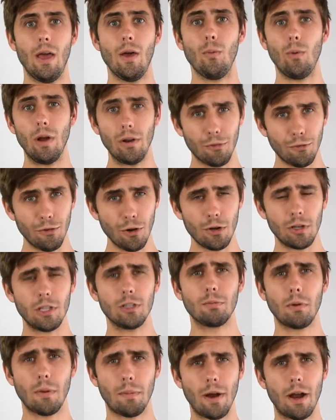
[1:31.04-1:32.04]
When food is
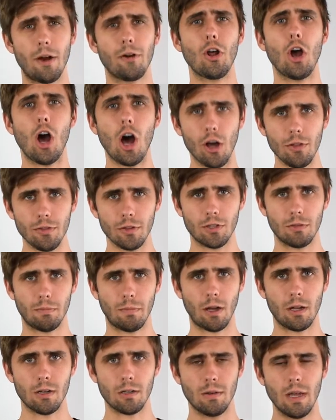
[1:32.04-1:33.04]
prepared on the
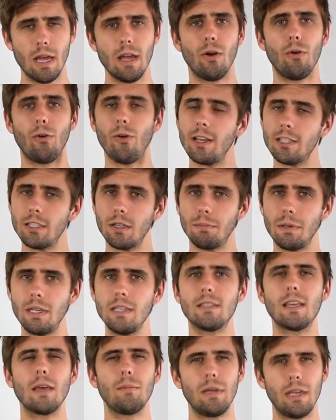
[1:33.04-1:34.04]
spot,
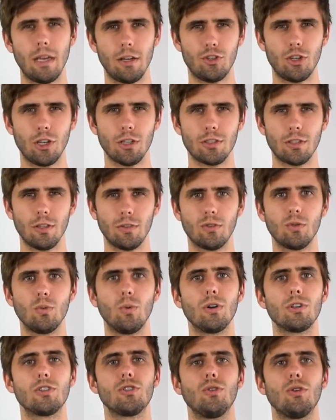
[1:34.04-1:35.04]
recipes can be adjusted
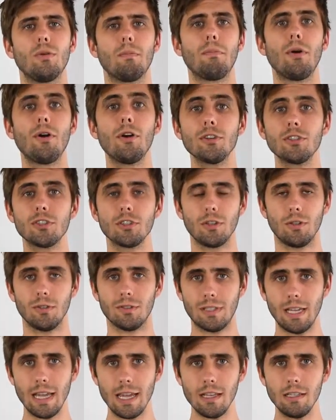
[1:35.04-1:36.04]
towards your personal
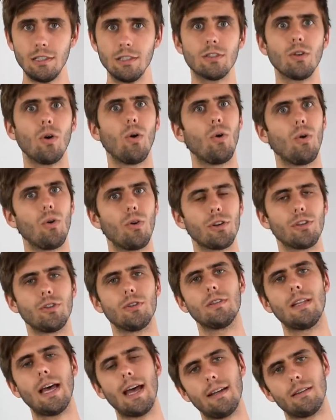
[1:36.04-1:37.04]
taste or your
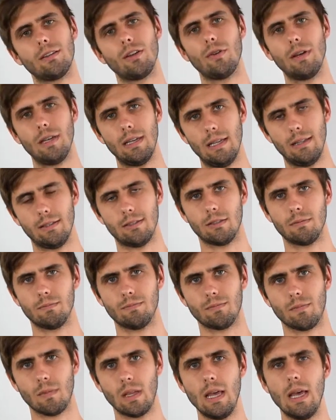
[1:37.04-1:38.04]
dietary needs.
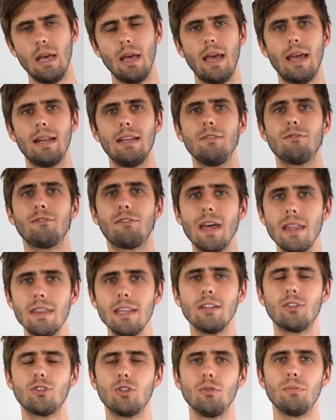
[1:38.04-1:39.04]
And in
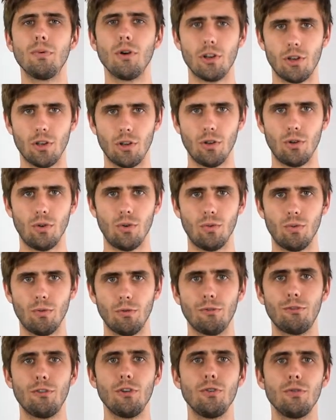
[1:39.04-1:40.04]
Vending 2.0,
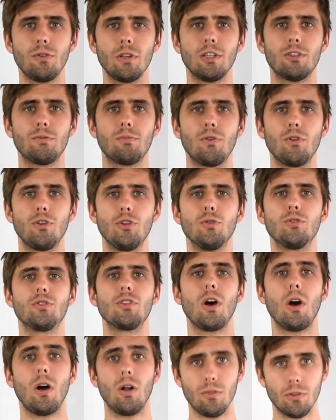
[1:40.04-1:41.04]
food is
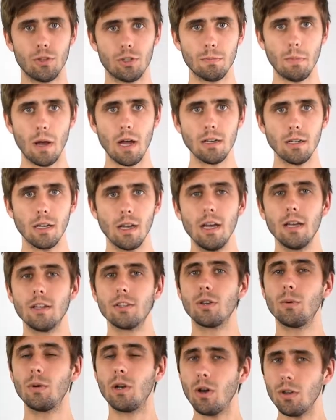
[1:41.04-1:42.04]
produced on the spot.
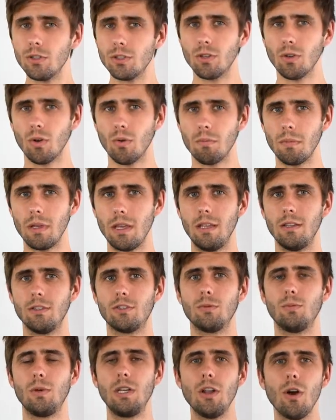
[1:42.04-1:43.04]
So it also
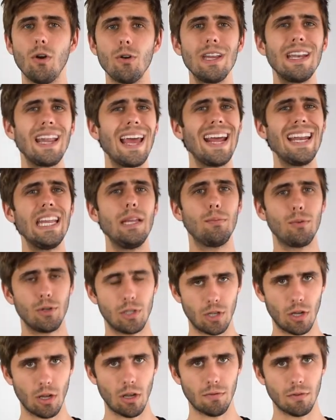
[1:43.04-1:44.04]
means we don't need any
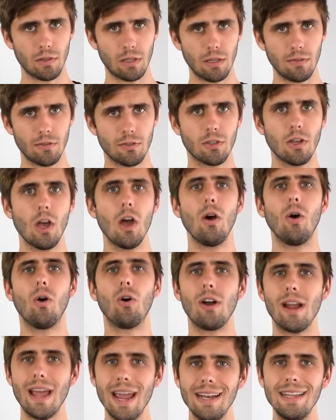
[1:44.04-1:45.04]
preservatives
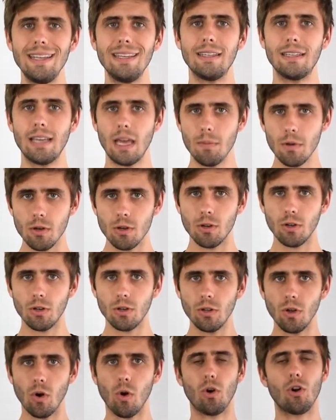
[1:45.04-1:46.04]
or any
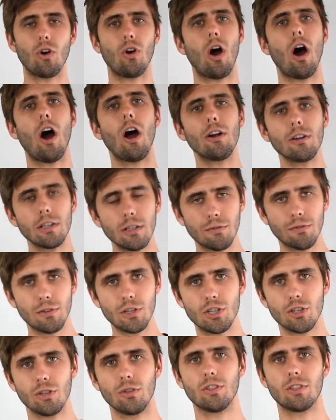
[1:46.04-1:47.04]
chemical or
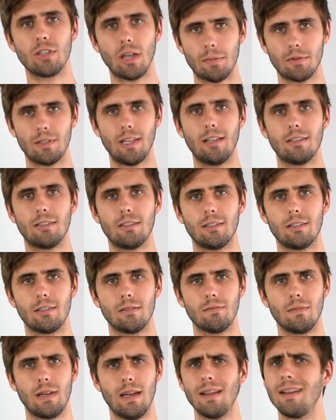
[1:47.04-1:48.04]
artificial
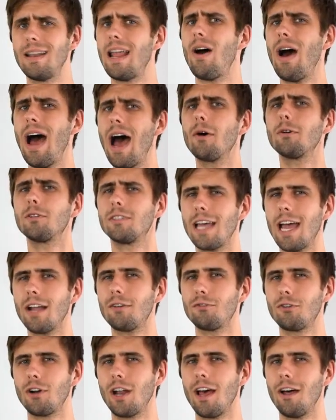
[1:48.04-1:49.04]
substances. Now, how's
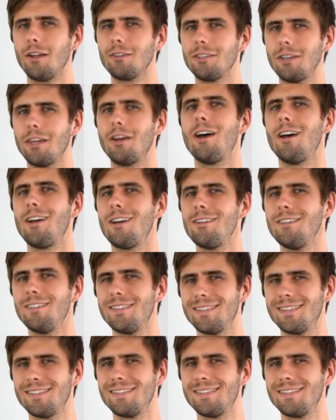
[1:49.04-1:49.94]
that for healthy, huh?